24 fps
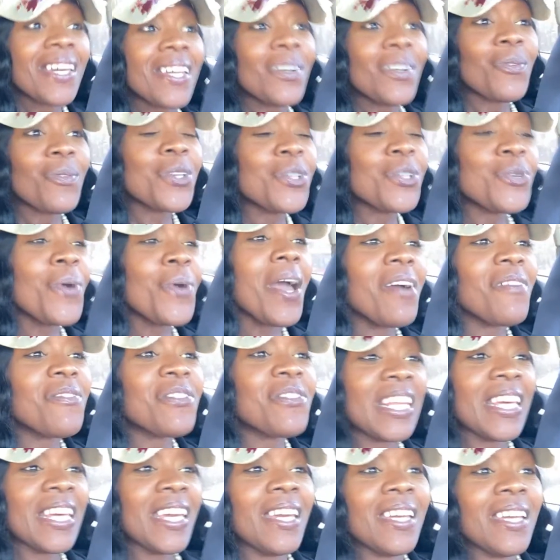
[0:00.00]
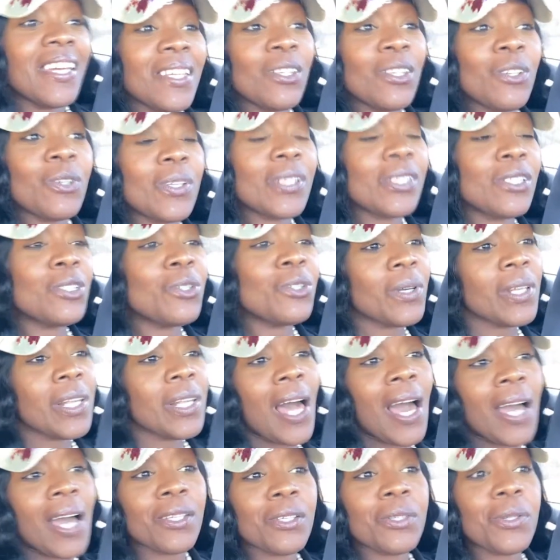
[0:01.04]
when you have land, you can do a
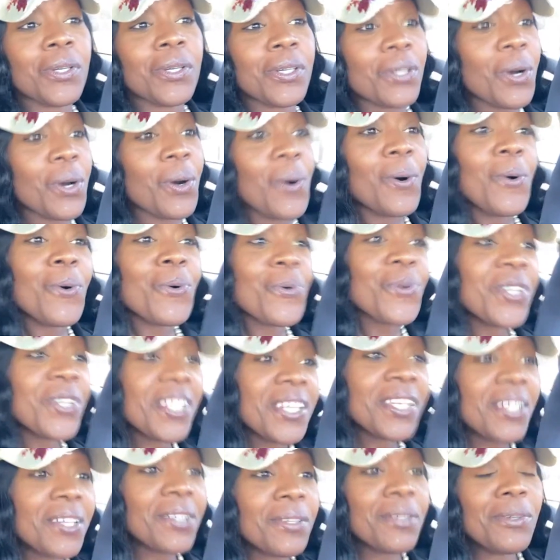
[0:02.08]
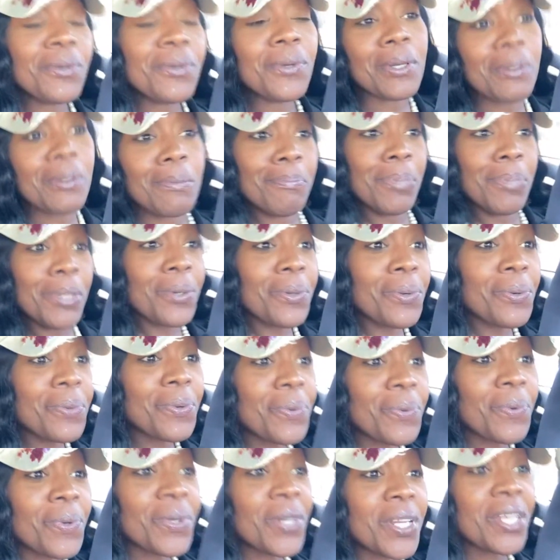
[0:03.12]
lot. You can hold it, you can build
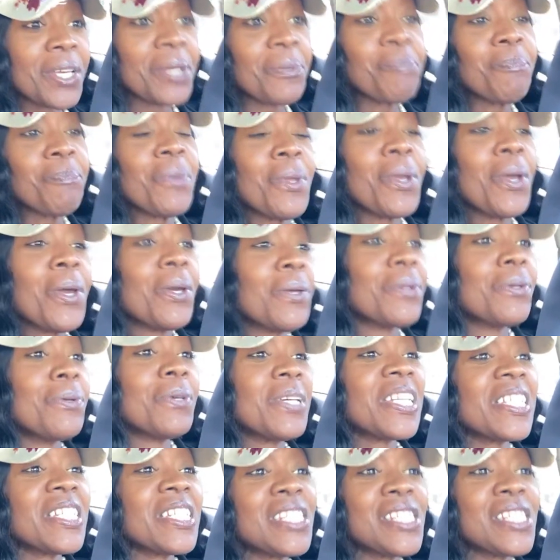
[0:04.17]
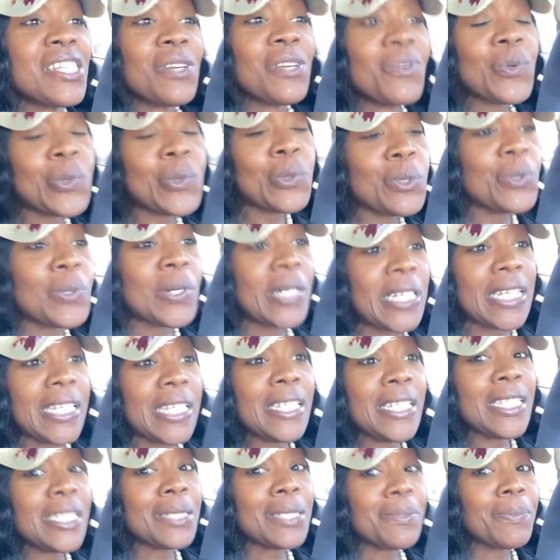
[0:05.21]
on it, you can see if you do an
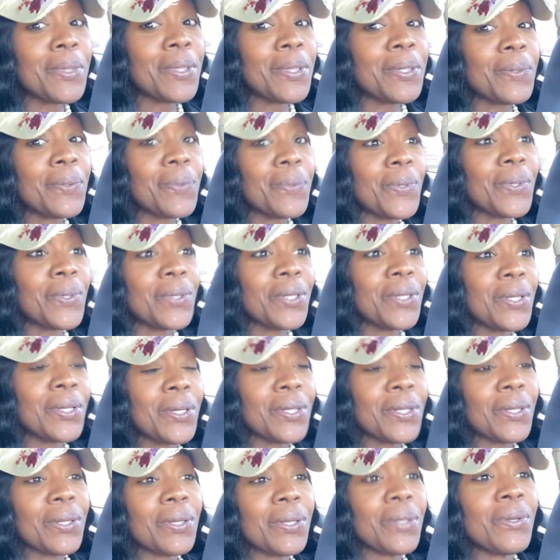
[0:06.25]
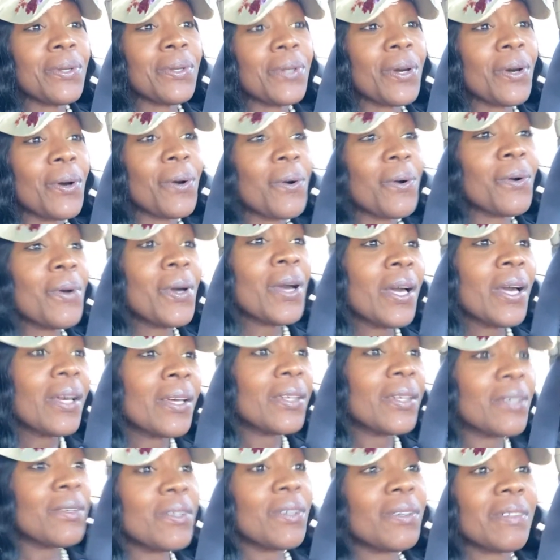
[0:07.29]
easement on it, you know,
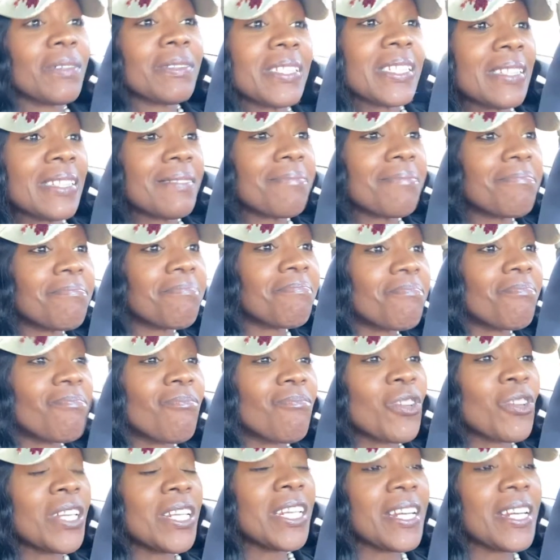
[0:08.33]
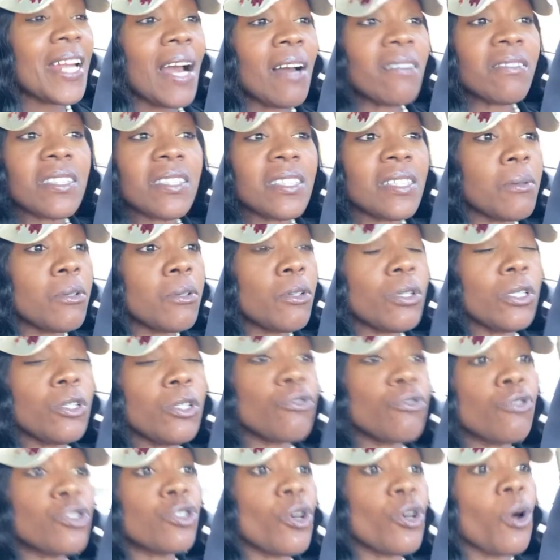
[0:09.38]
rent it out to someone. You can do
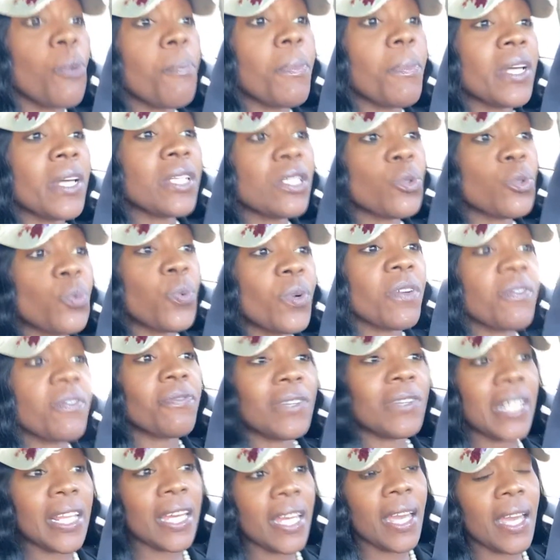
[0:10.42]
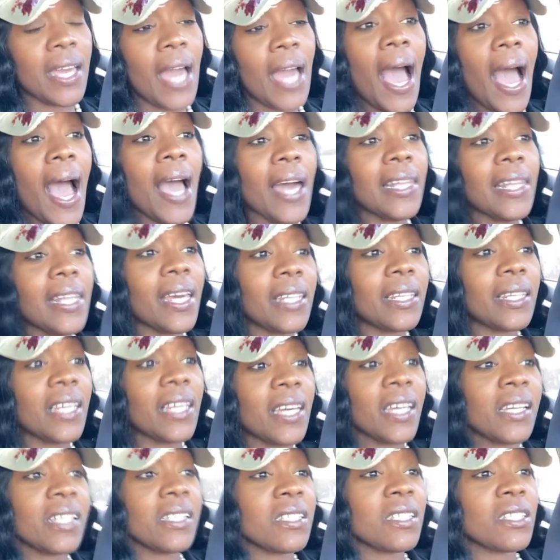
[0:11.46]
so much with land. I like
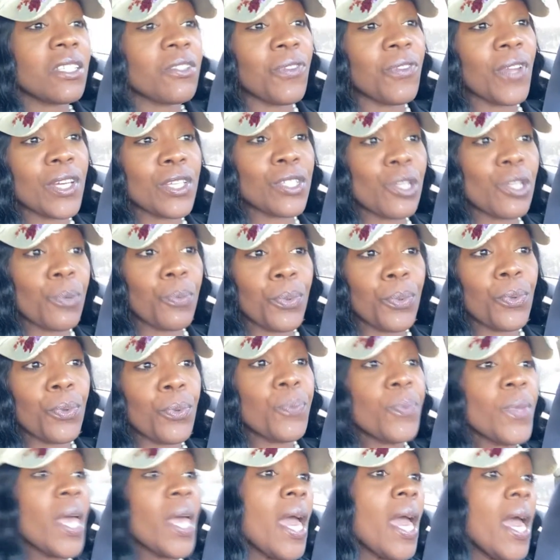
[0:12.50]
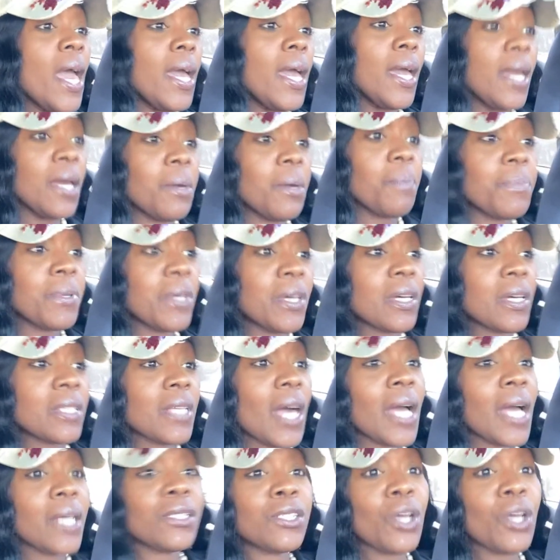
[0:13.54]
land because it's flexible and because
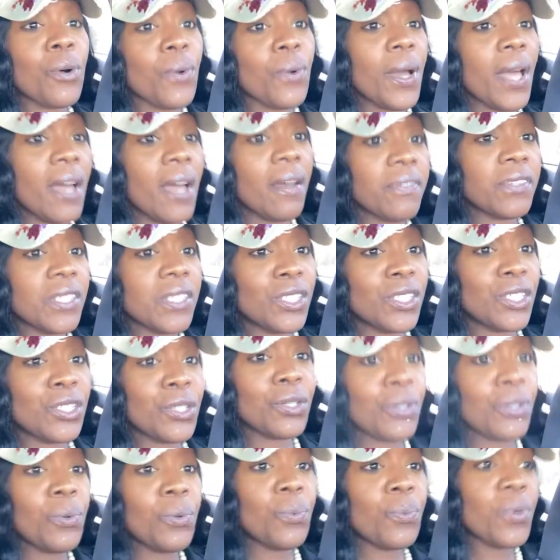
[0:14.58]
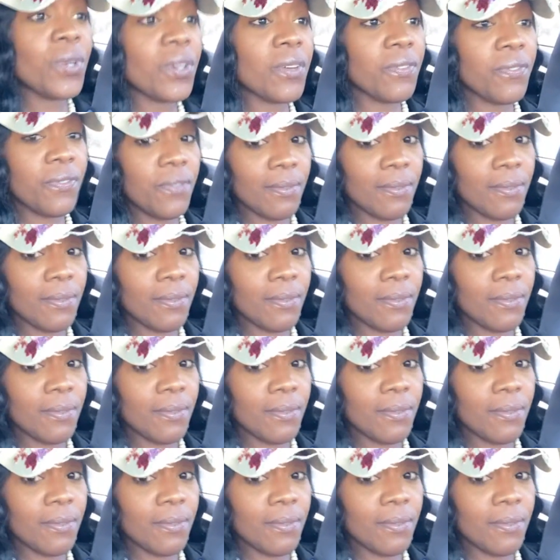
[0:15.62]
I don't have to deal with